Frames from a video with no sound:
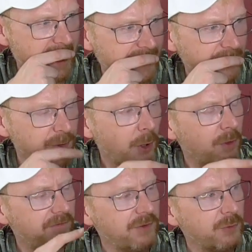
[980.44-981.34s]
I don't
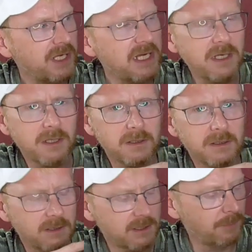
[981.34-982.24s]
know if you need
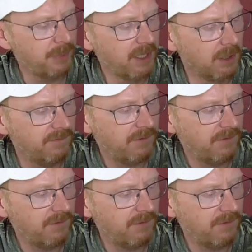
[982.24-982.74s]
the pillar